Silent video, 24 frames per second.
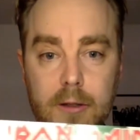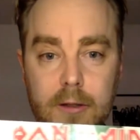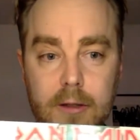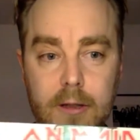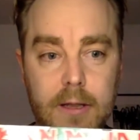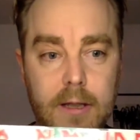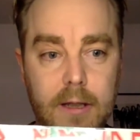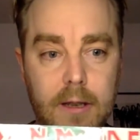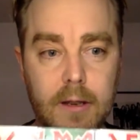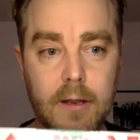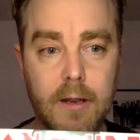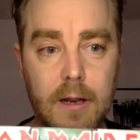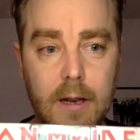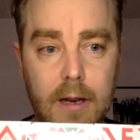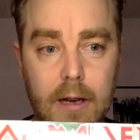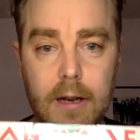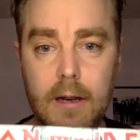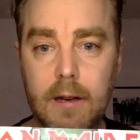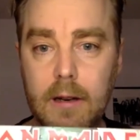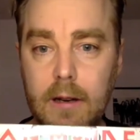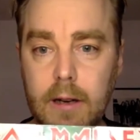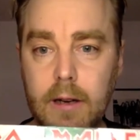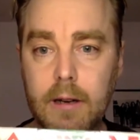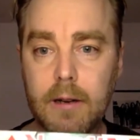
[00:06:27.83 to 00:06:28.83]

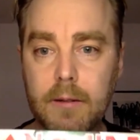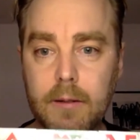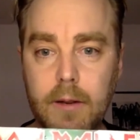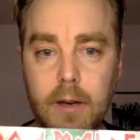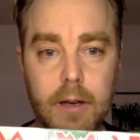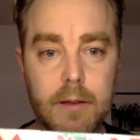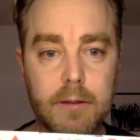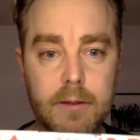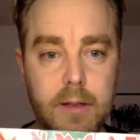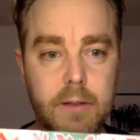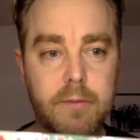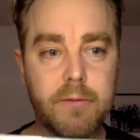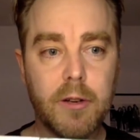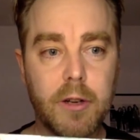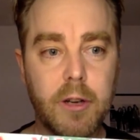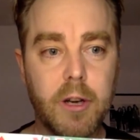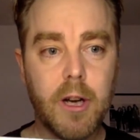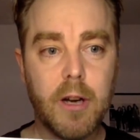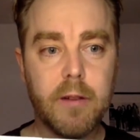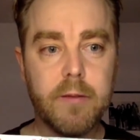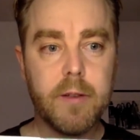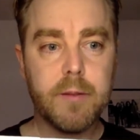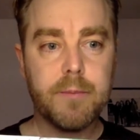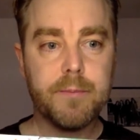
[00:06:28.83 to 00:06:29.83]
a different
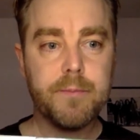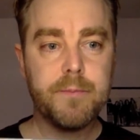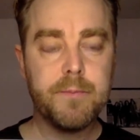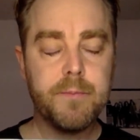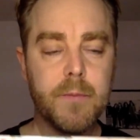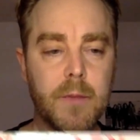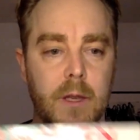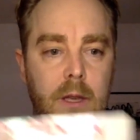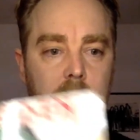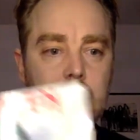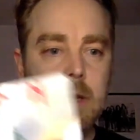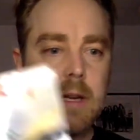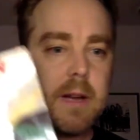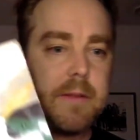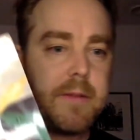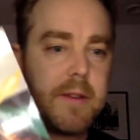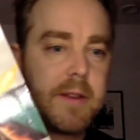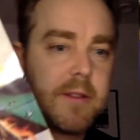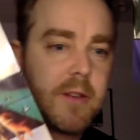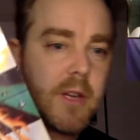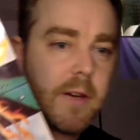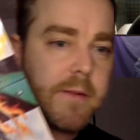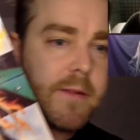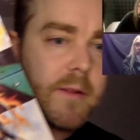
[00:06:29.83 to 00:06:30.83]
cover. And
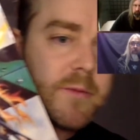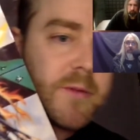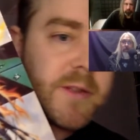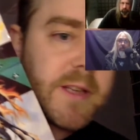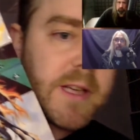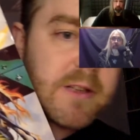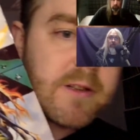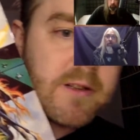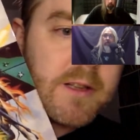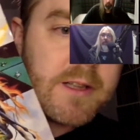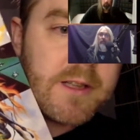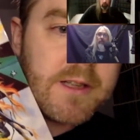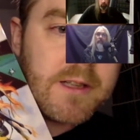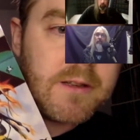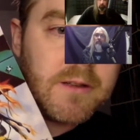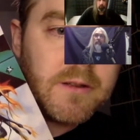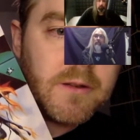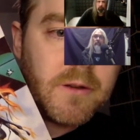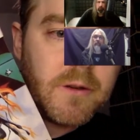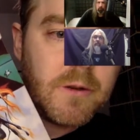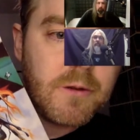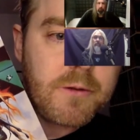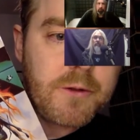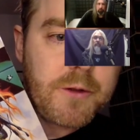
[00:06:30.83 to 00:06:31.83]
this cover was actually
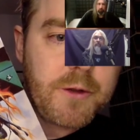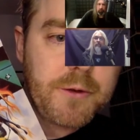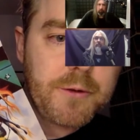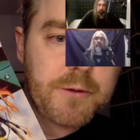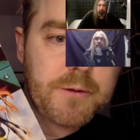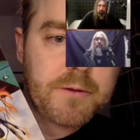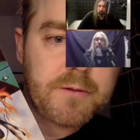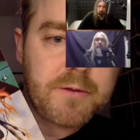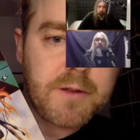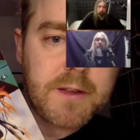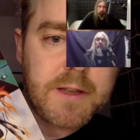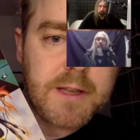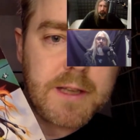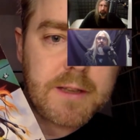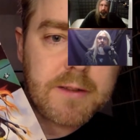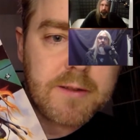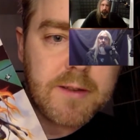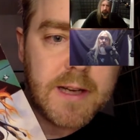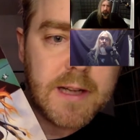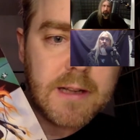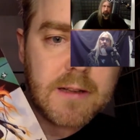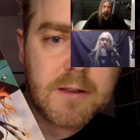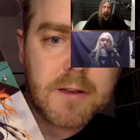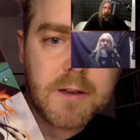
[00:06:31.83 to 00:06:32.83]
used for the
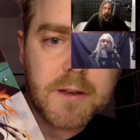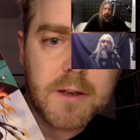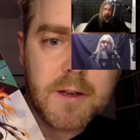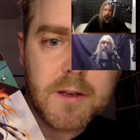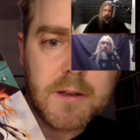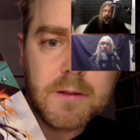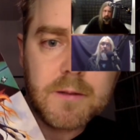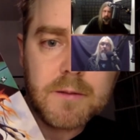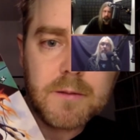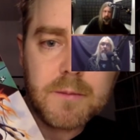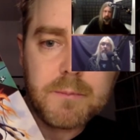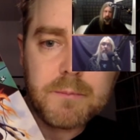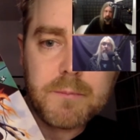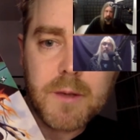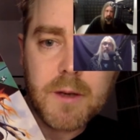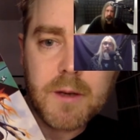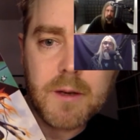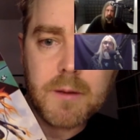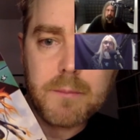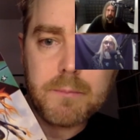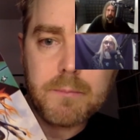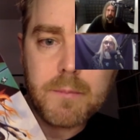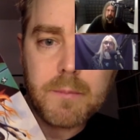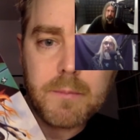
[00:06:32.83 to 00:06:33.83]
Tail Gunner
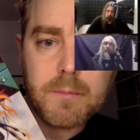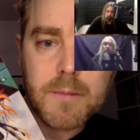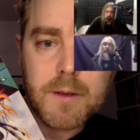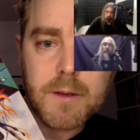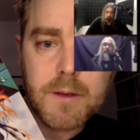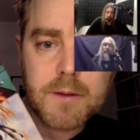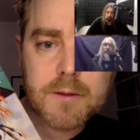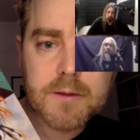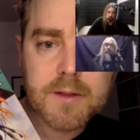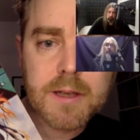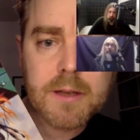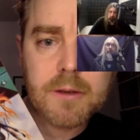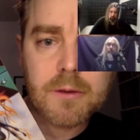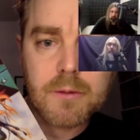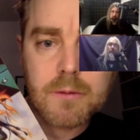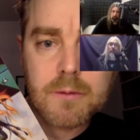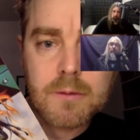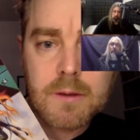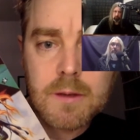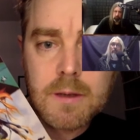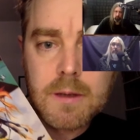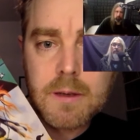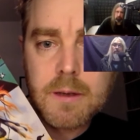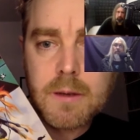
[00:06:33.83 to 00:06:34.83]
single
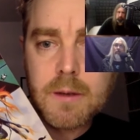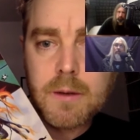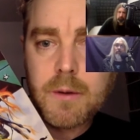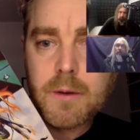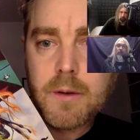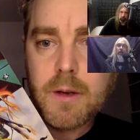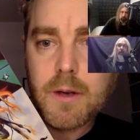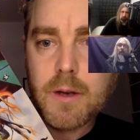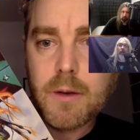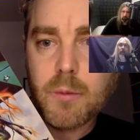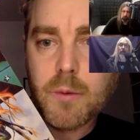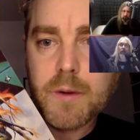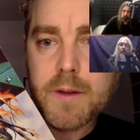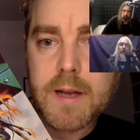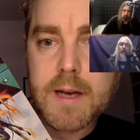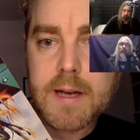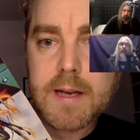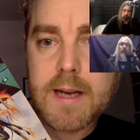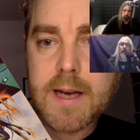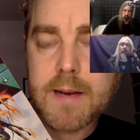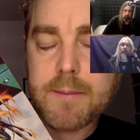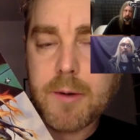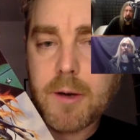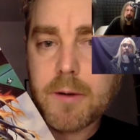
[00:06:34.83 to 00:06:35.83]
when
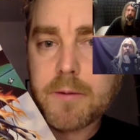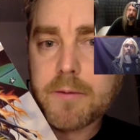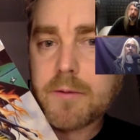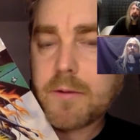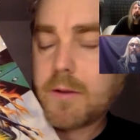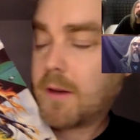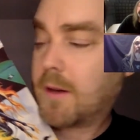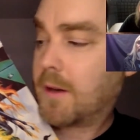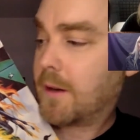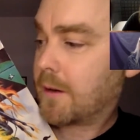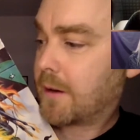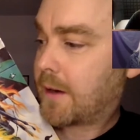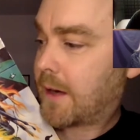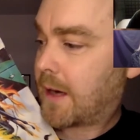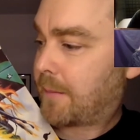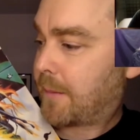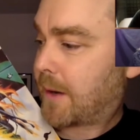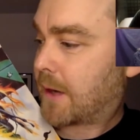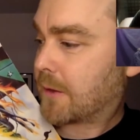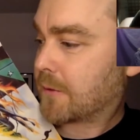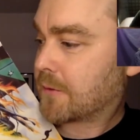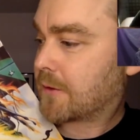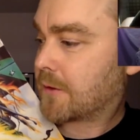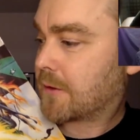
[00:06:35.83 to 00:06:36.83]
that came
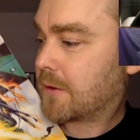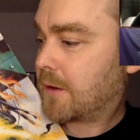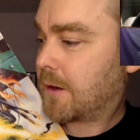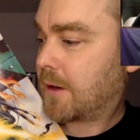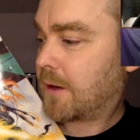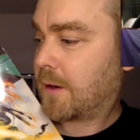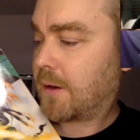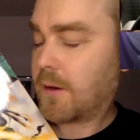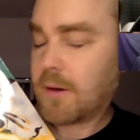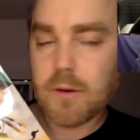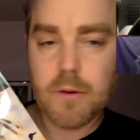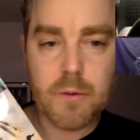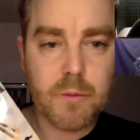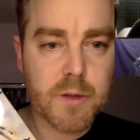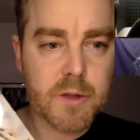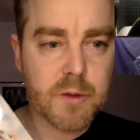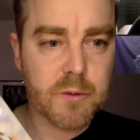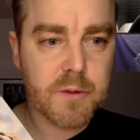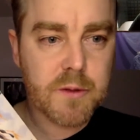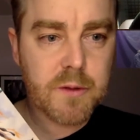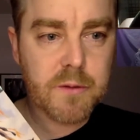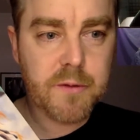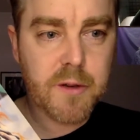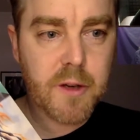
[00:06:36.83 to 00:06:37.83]
out, which
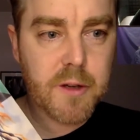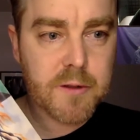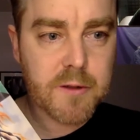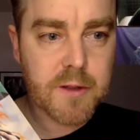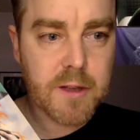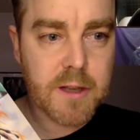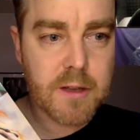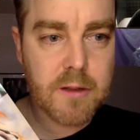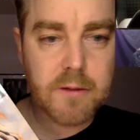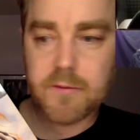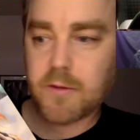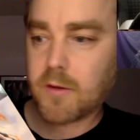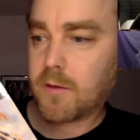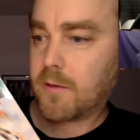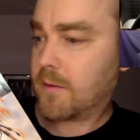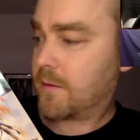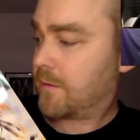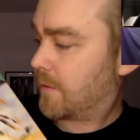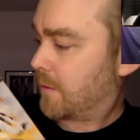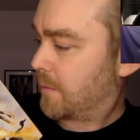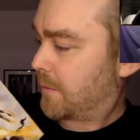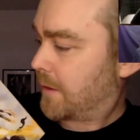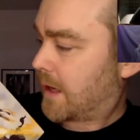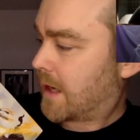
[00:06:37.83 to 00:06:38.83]
was the first single
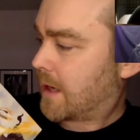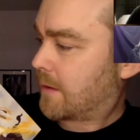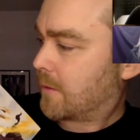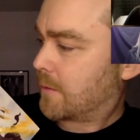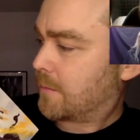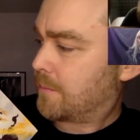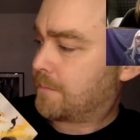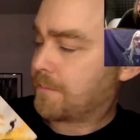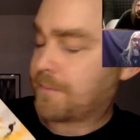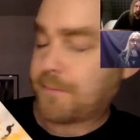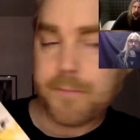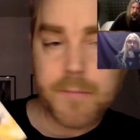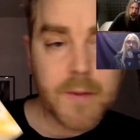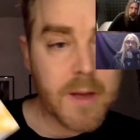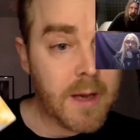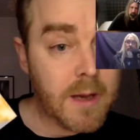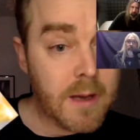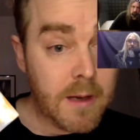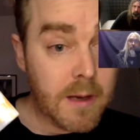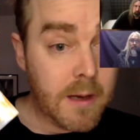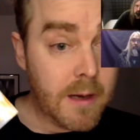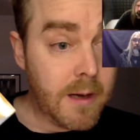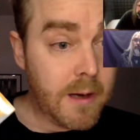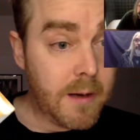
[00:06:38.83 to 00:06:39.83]
from the album.
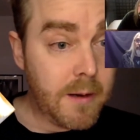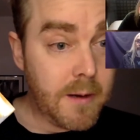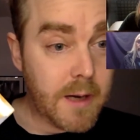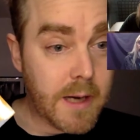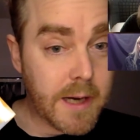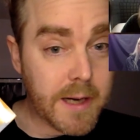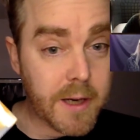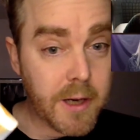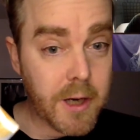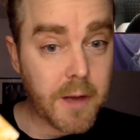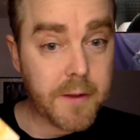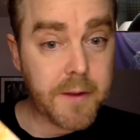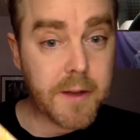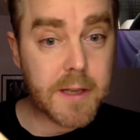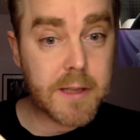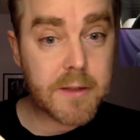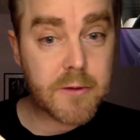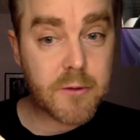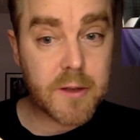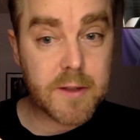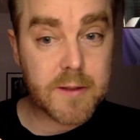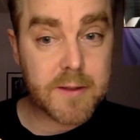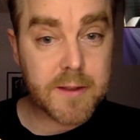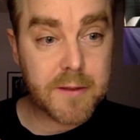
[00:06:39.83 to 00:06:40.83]
And another
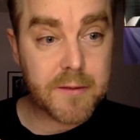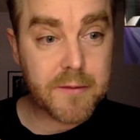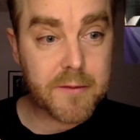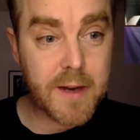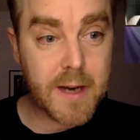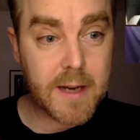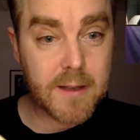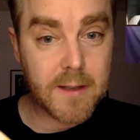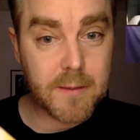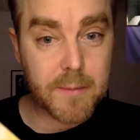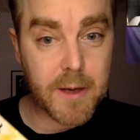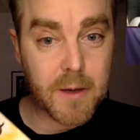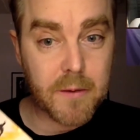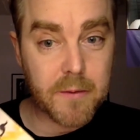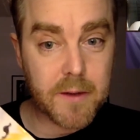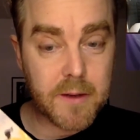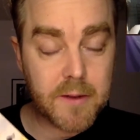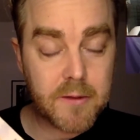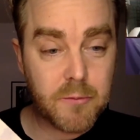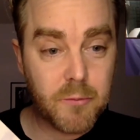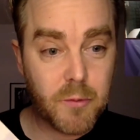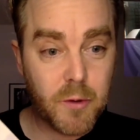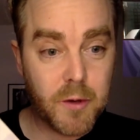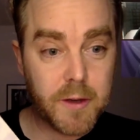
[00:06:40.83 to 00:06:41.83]
interesting fact about
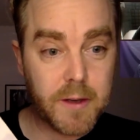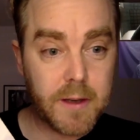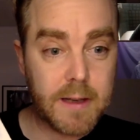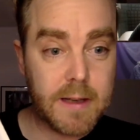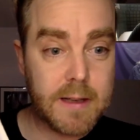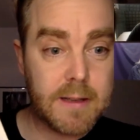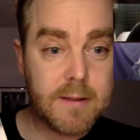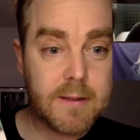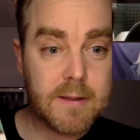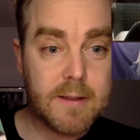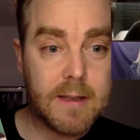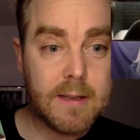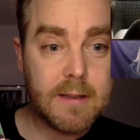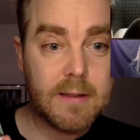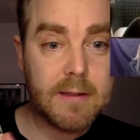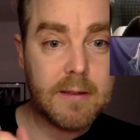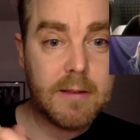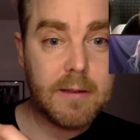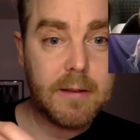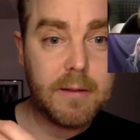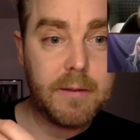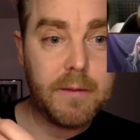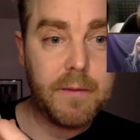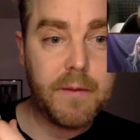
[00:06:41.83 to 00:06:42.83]
this one is that
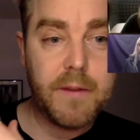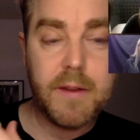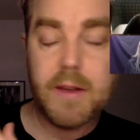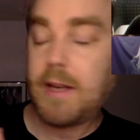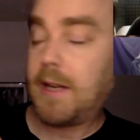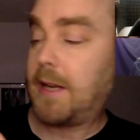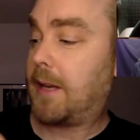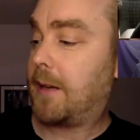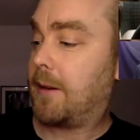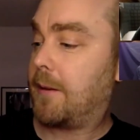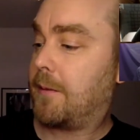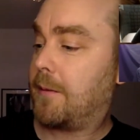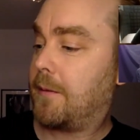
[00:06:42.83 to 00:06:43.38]
the